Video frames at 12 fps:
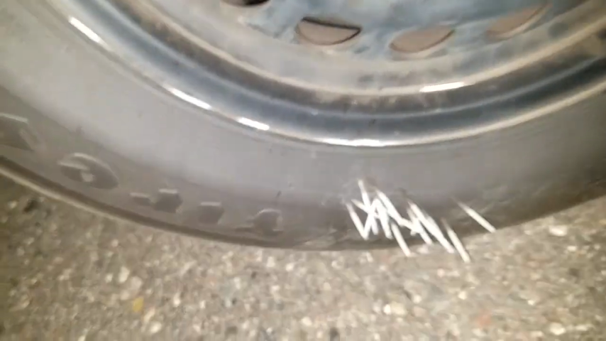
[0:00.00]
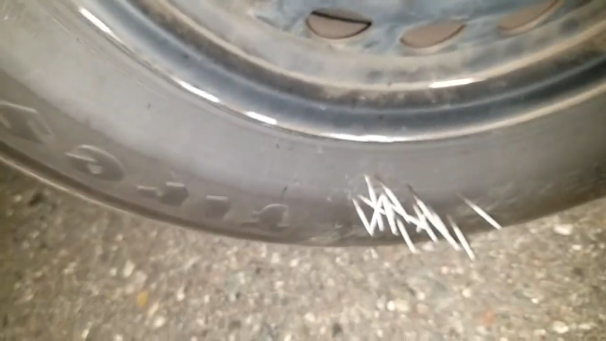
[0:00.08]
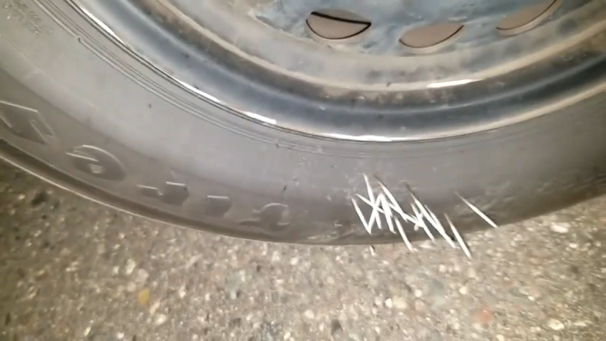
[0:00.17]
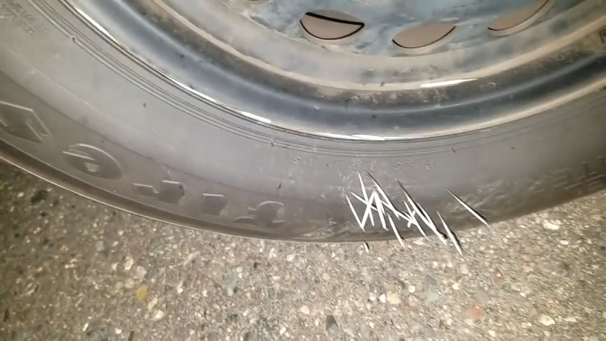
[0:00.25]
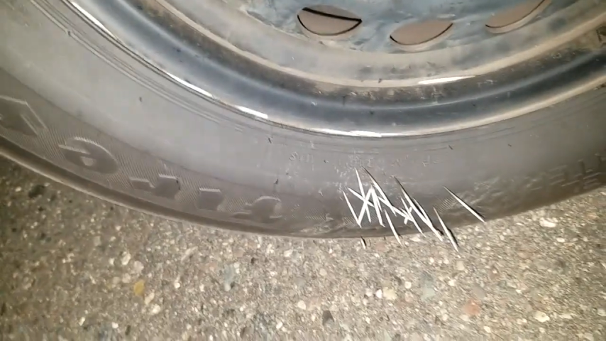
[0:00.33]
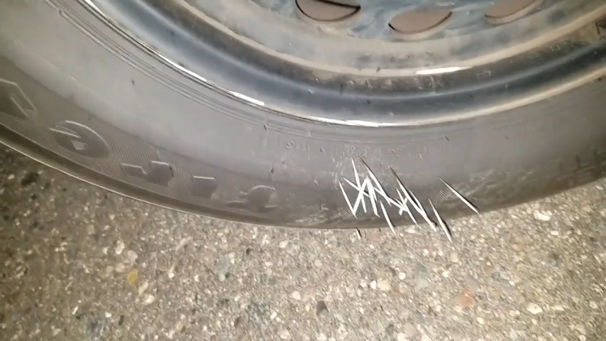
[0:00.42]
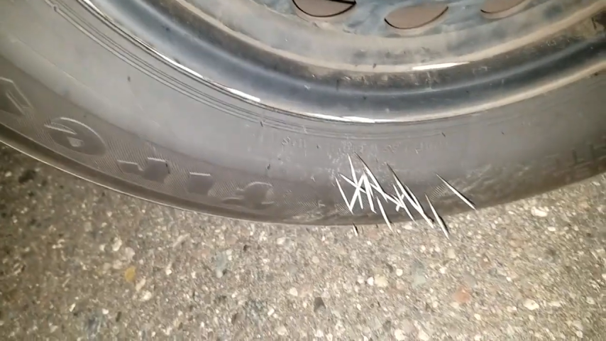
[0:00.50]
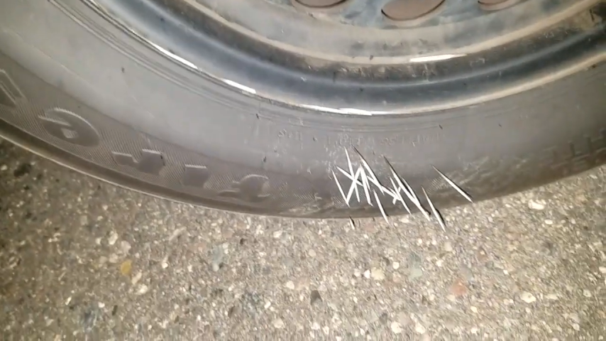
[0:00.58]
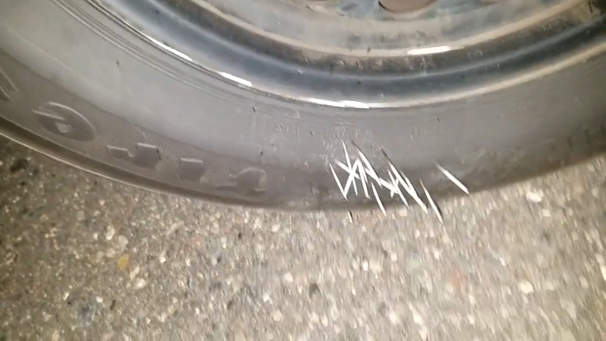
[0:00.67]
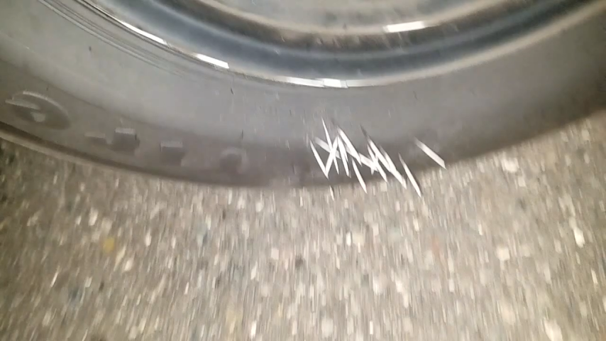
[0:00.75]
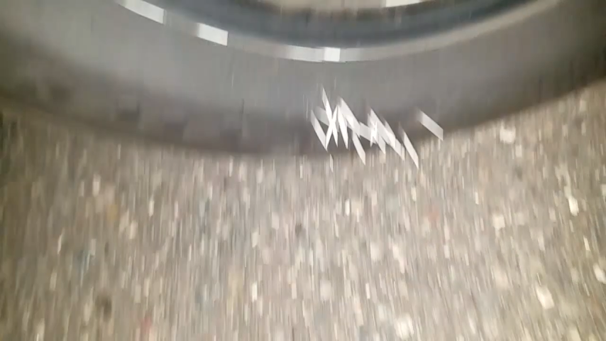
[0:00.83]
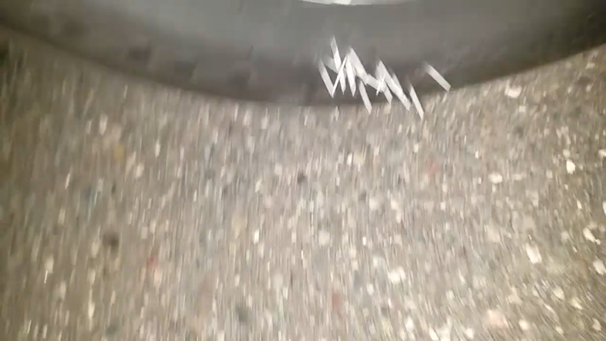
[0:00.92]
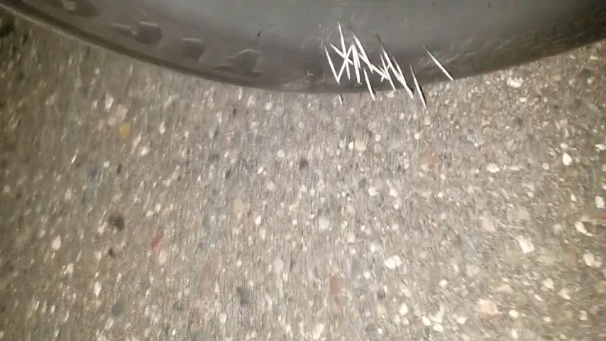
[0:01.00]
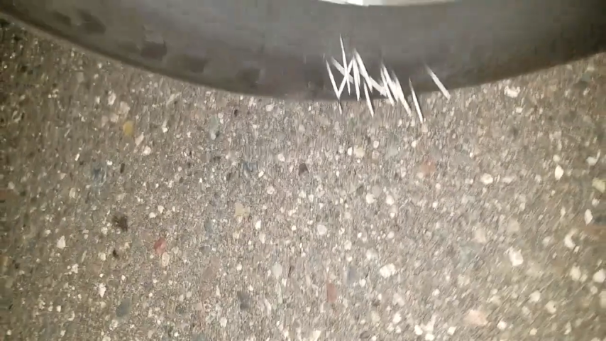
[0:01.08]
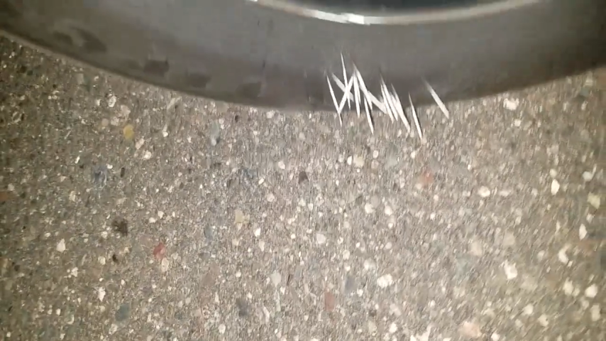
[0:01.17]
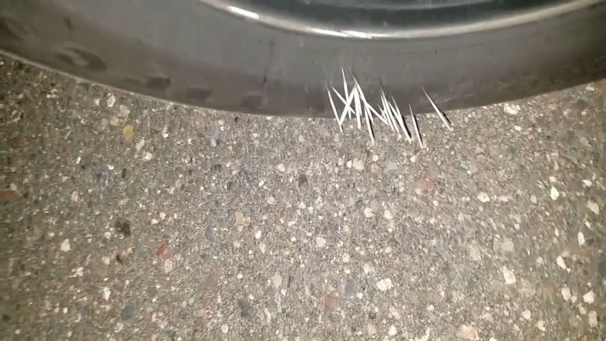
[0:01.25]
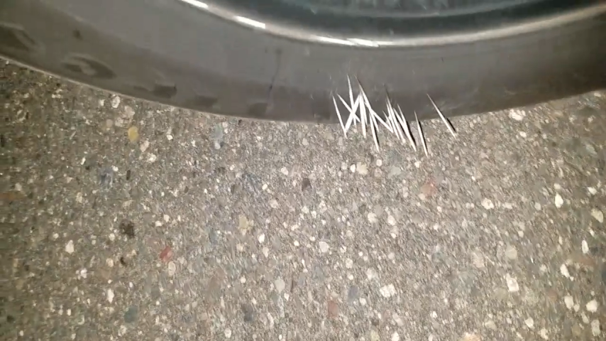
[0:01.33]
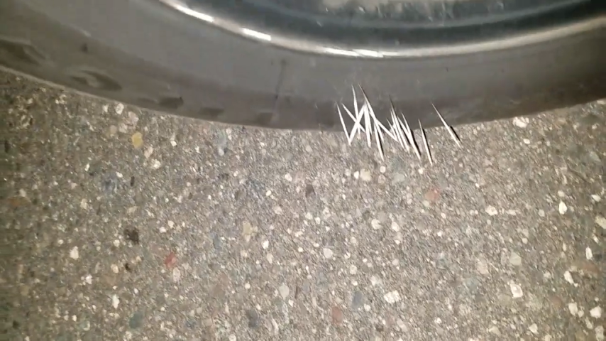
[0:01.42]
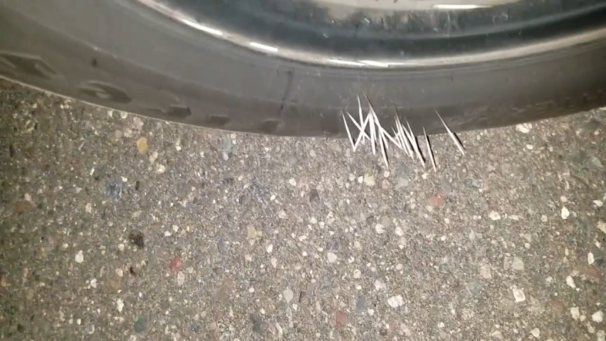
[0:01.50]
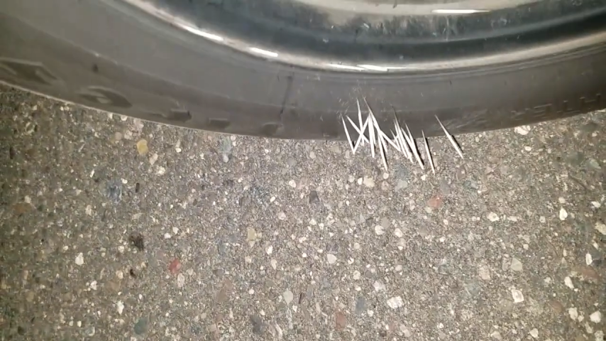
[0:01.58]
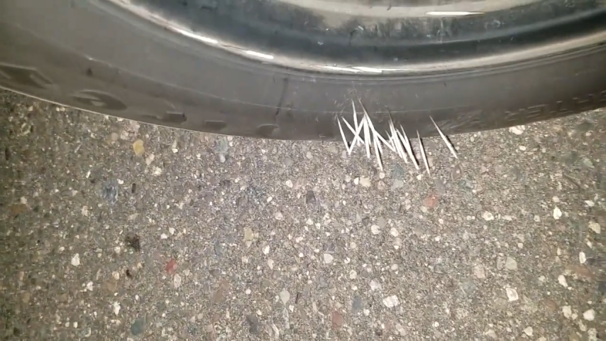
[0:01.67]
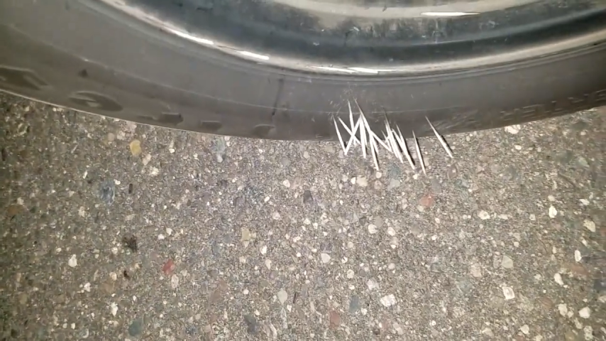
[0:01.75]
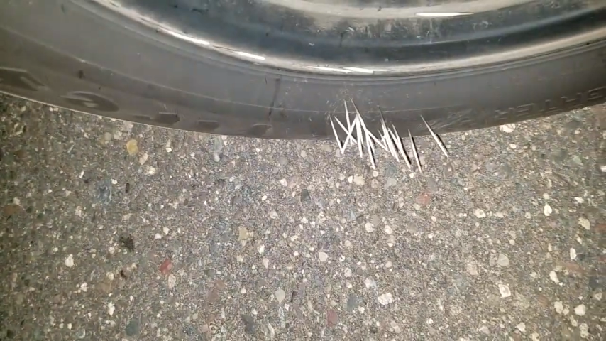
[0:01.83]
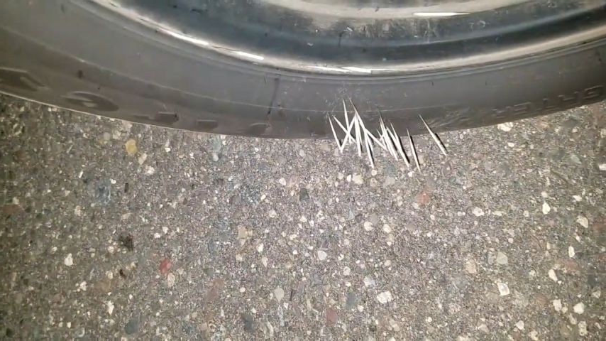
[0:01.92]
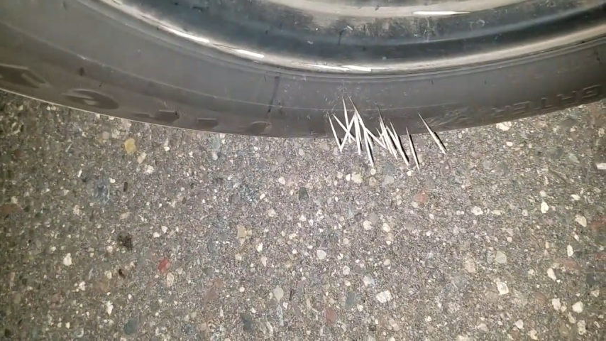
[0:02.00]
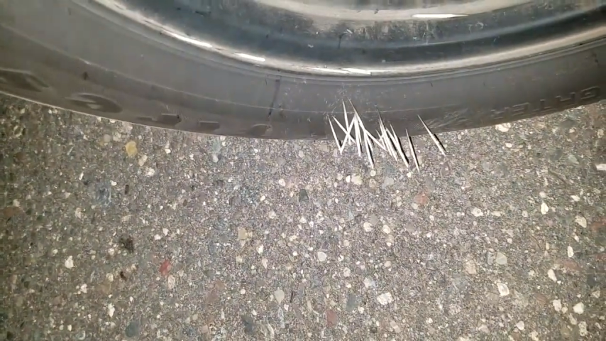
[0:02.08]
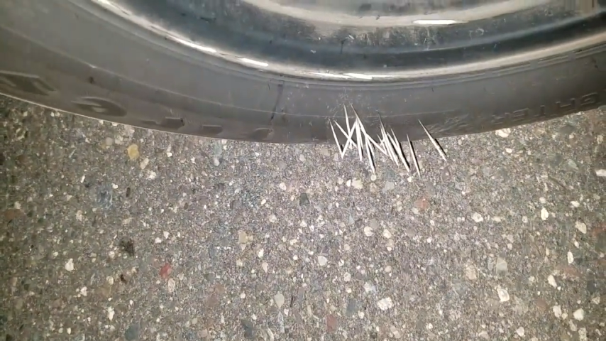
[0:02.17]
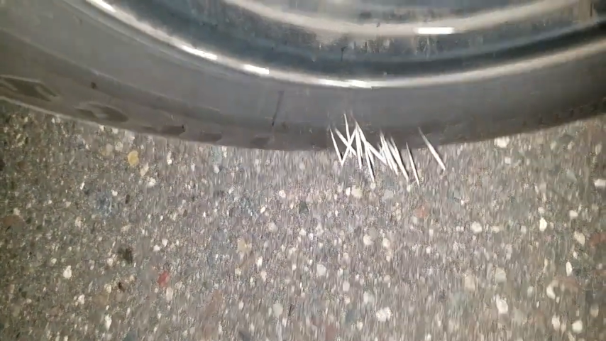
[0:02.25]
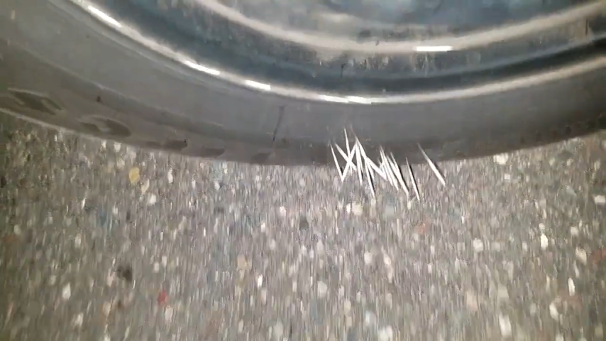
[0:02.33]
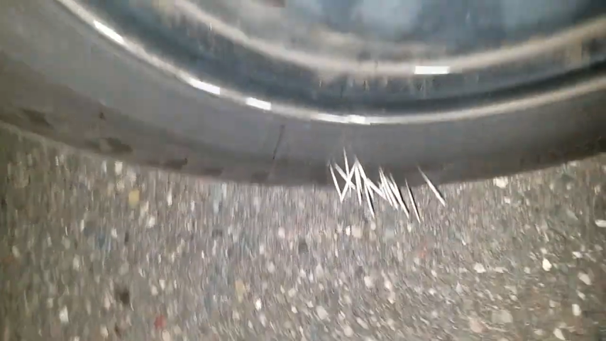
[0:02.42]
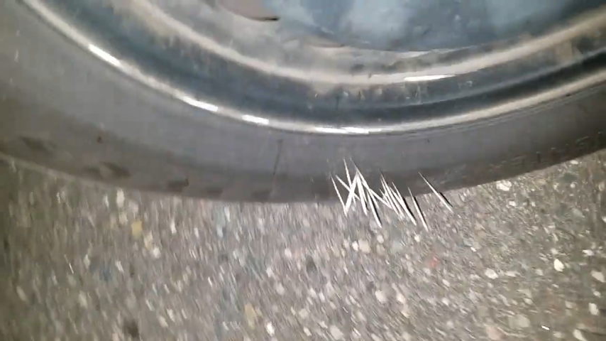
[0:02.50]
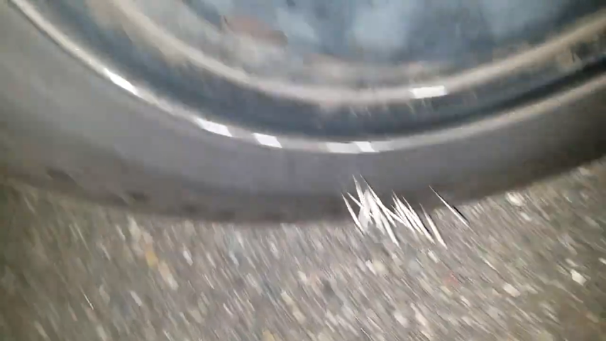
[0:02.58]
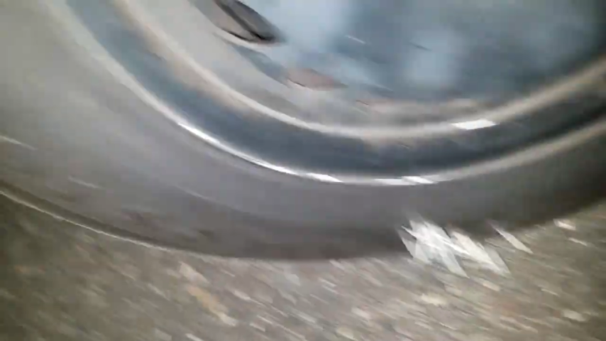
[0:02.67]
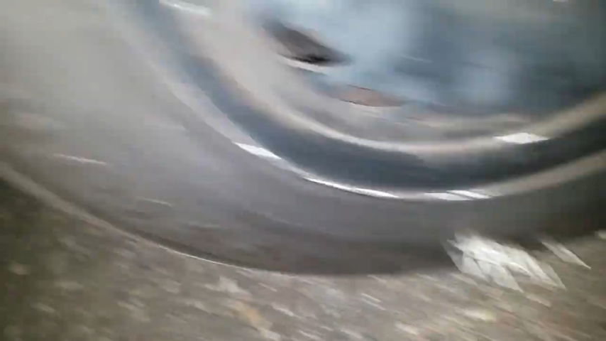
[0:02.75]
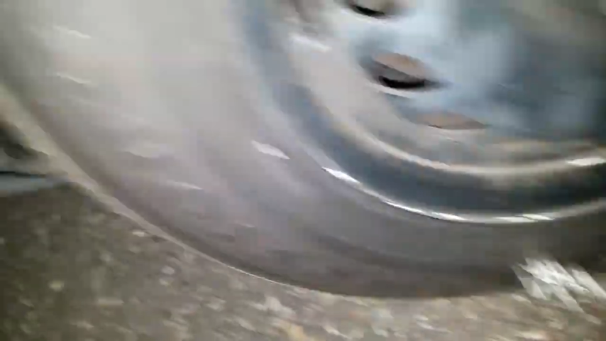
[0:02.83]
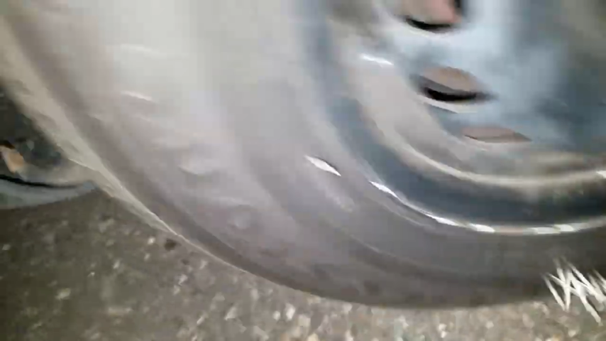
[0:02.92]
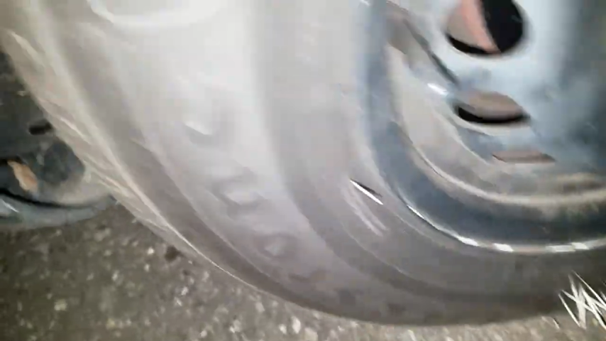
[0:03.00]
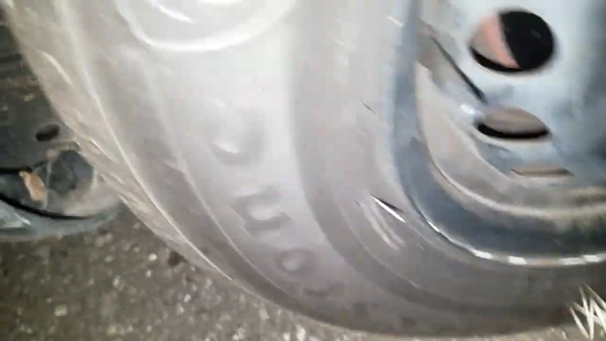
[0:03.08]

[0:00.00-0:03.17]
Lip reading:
No face is visible, so there are no lips to read.